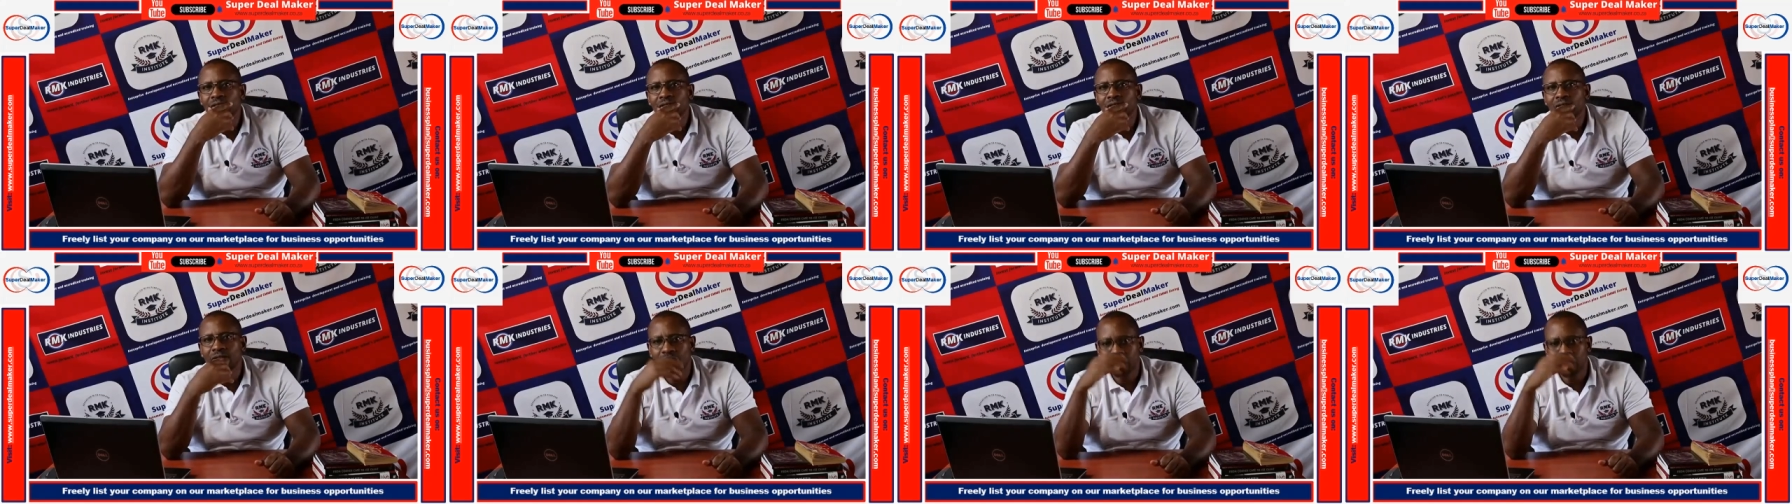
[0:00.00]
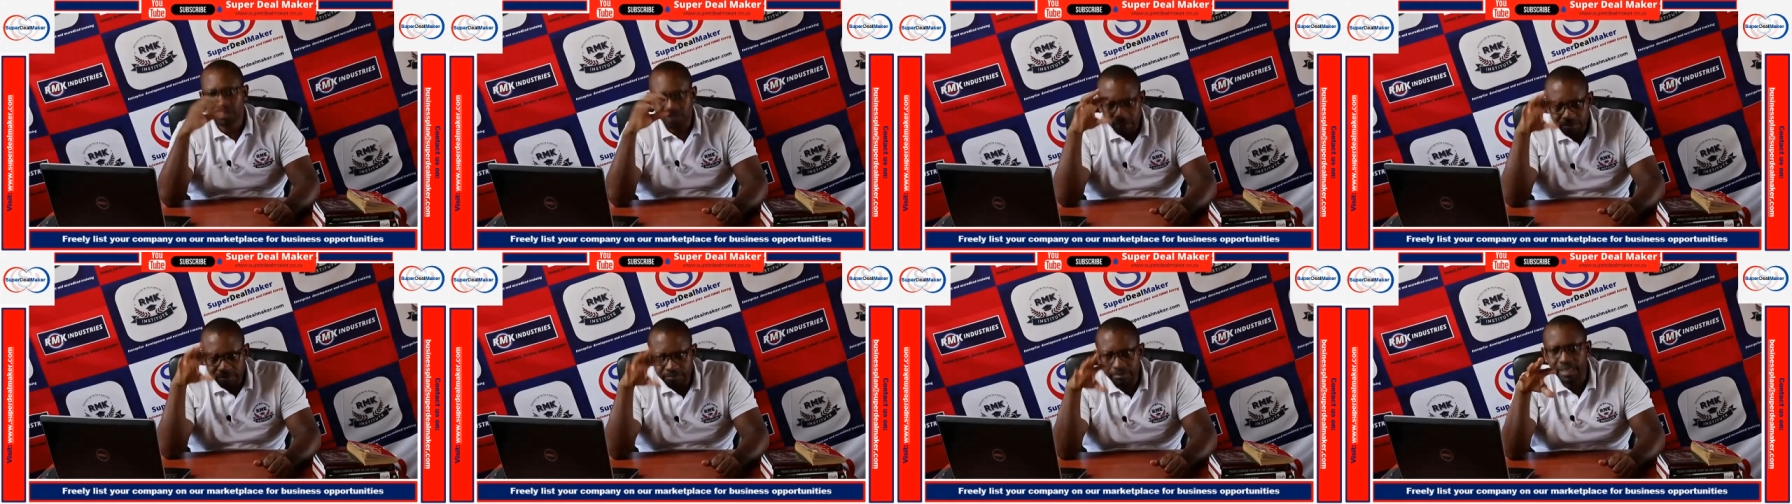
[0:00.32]

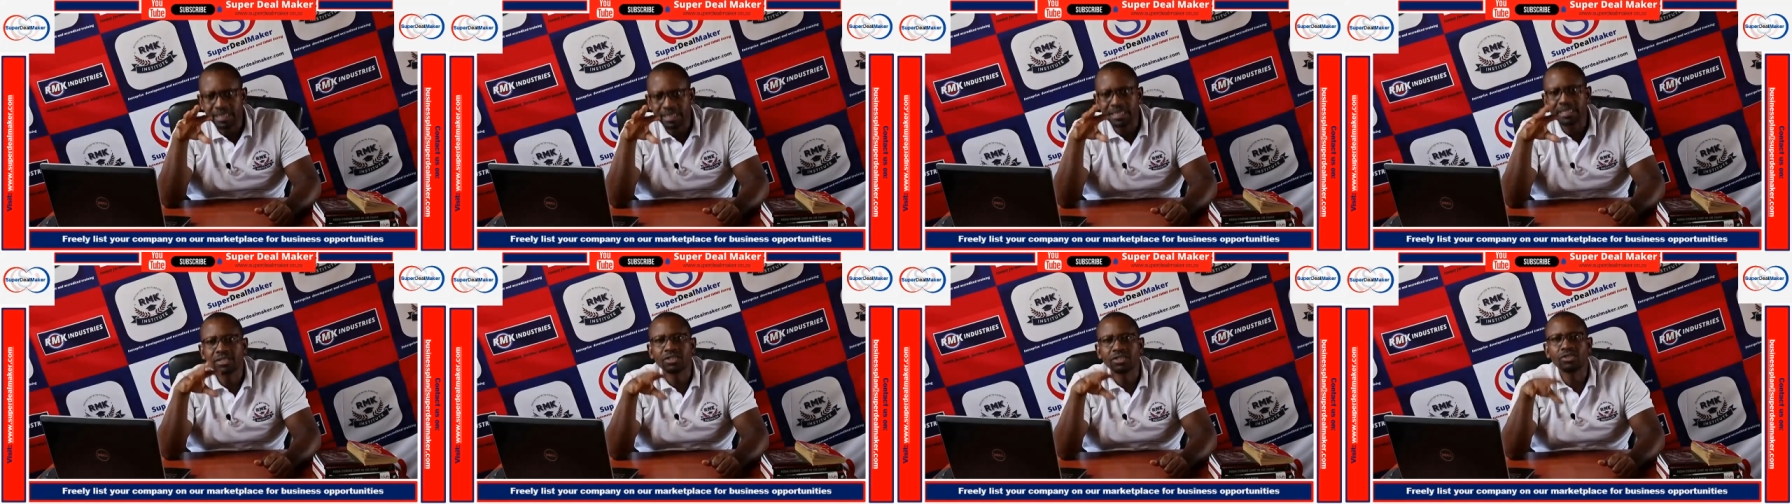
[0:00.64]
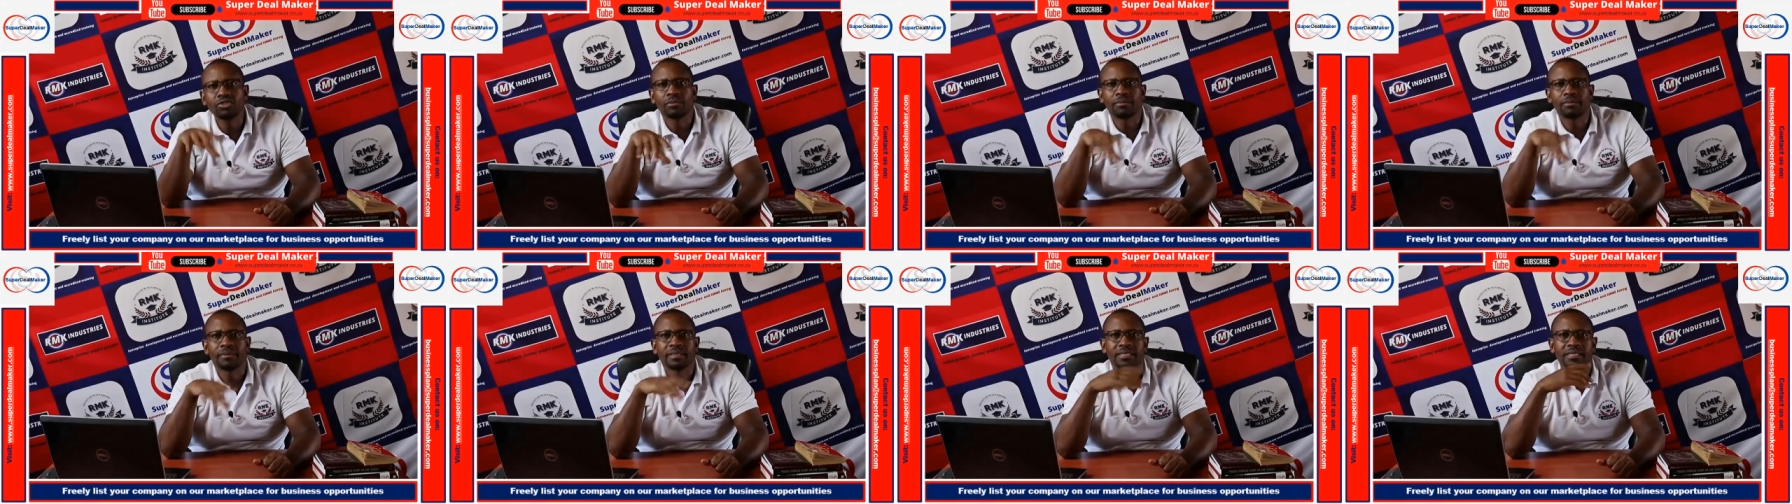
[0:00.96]
not managing
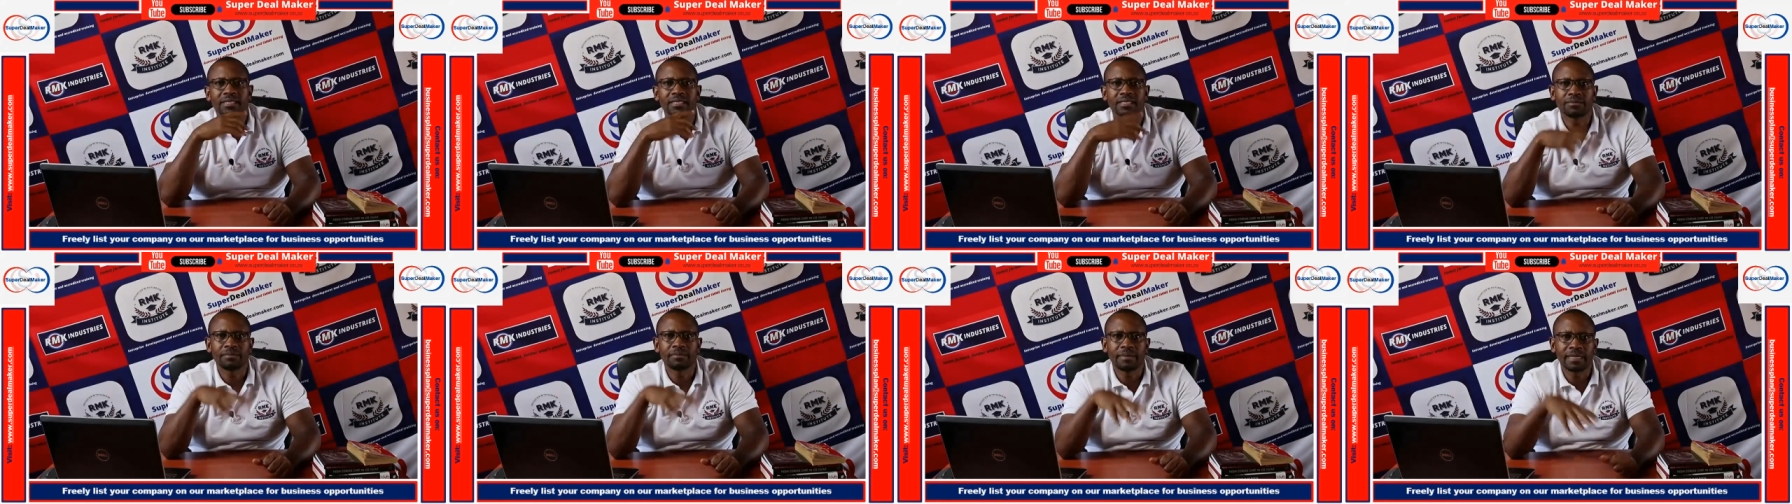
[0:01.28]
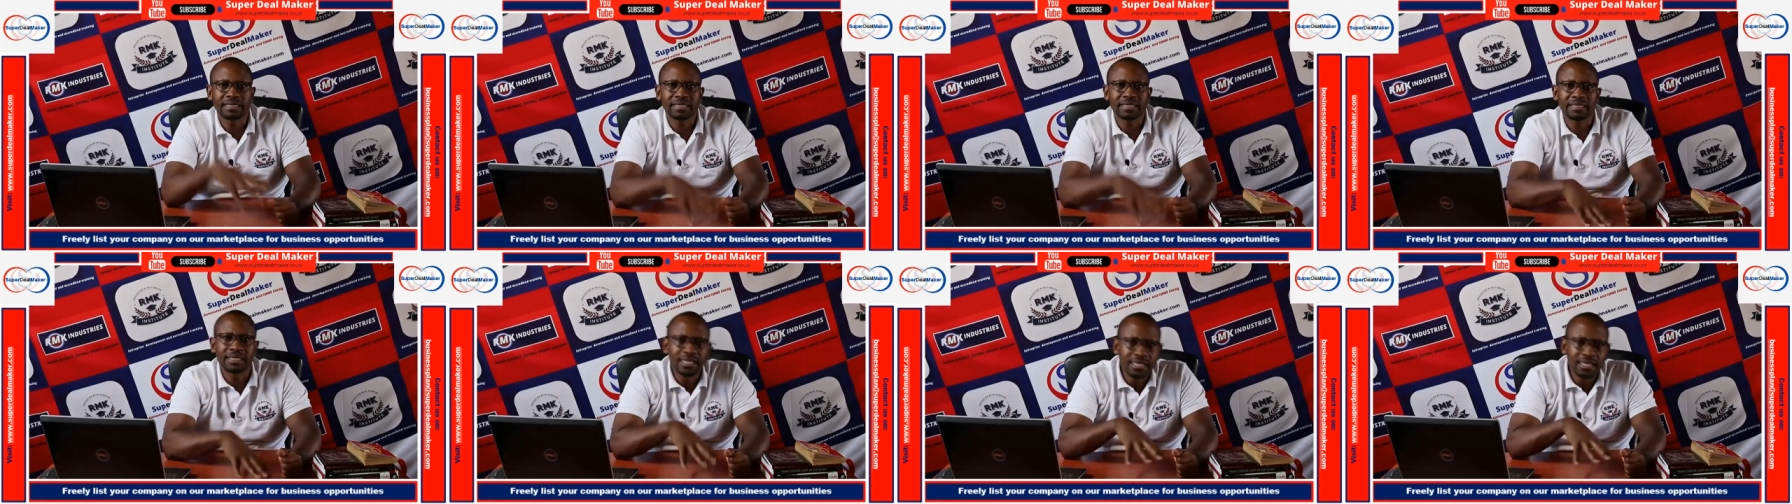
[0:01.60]
your business,
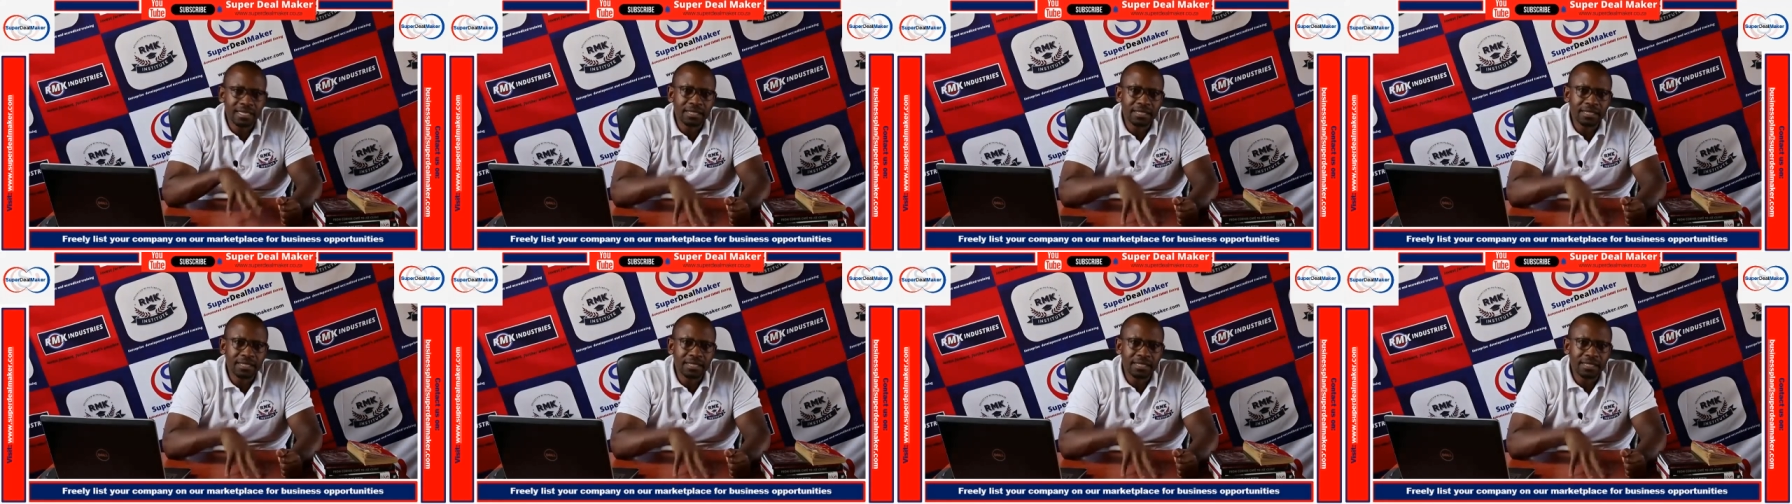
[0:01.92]
but